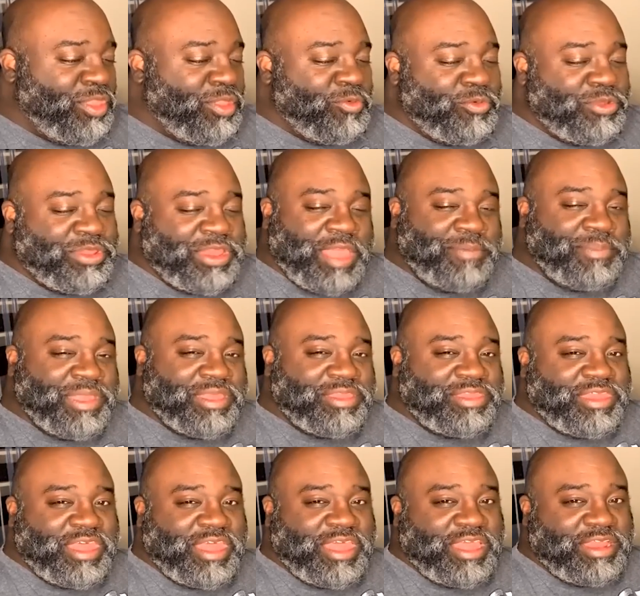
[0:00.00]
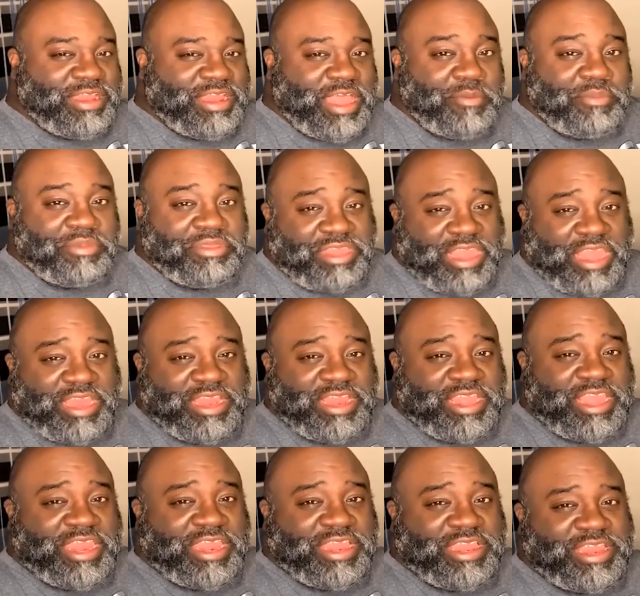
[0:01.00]
With that being said, I'm excited to
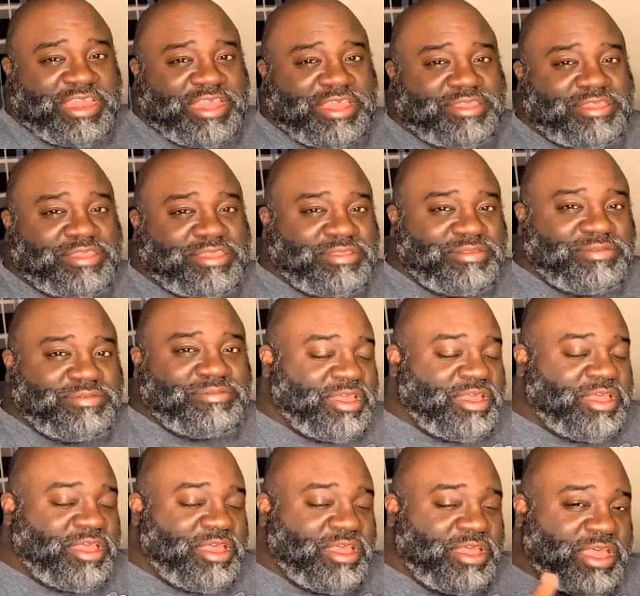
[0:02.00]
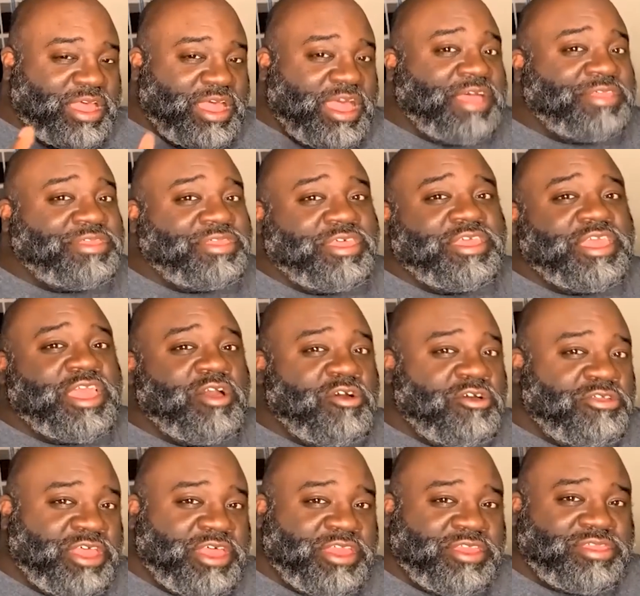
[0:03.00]
get into this. I'll see y'all on
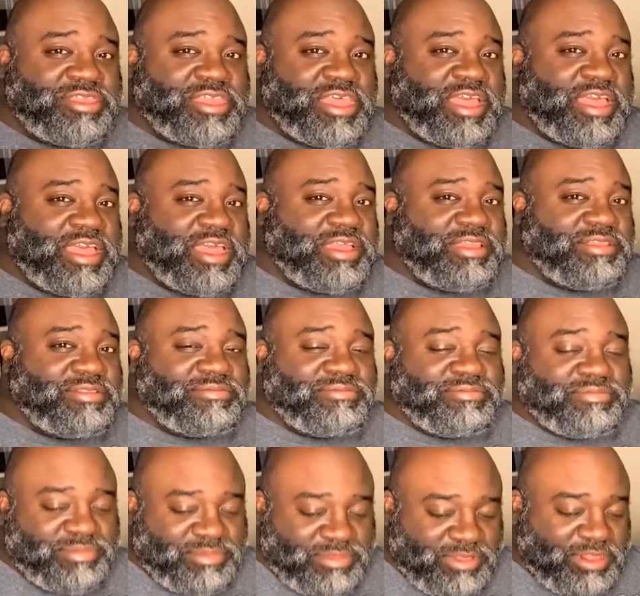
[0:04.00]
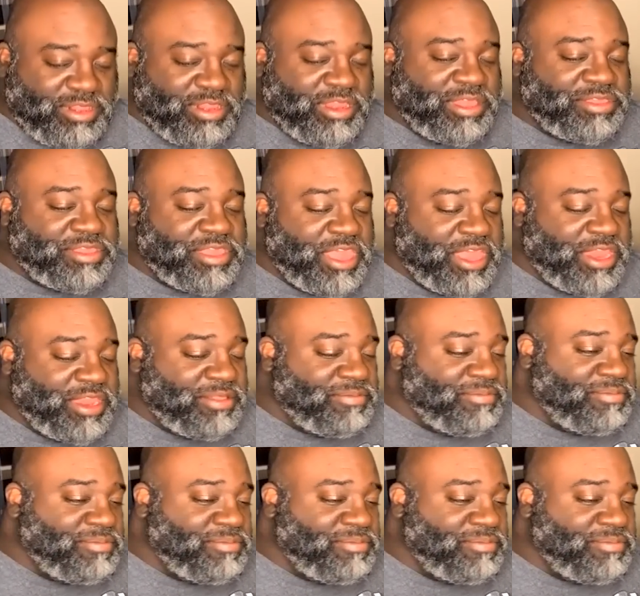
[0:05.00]
the other side. Let's get it.